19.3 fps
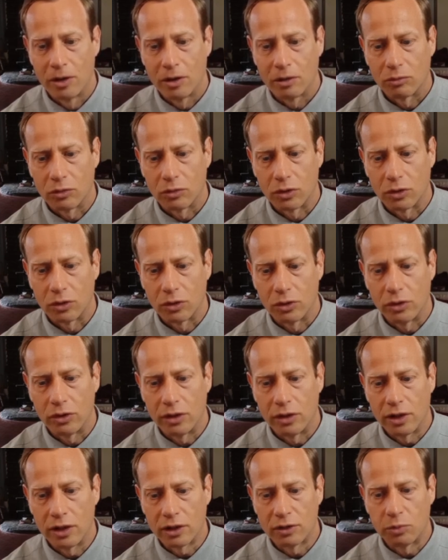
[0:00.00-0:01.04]
We're going to go to the
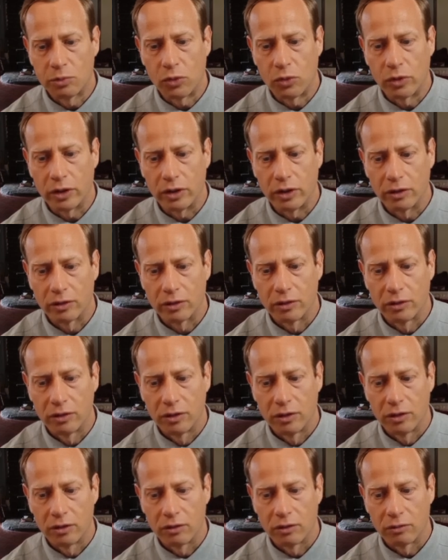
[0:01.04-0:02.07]
next point.
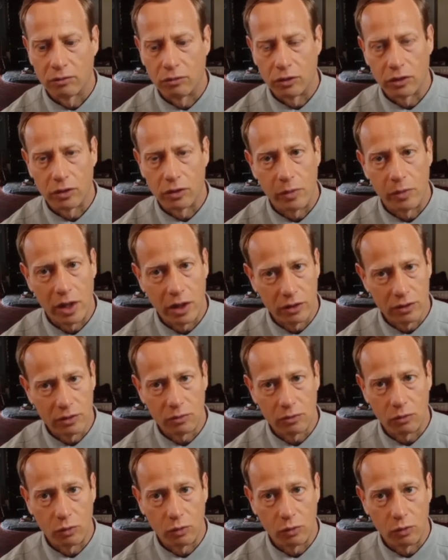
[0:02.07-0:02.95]
With the mouse,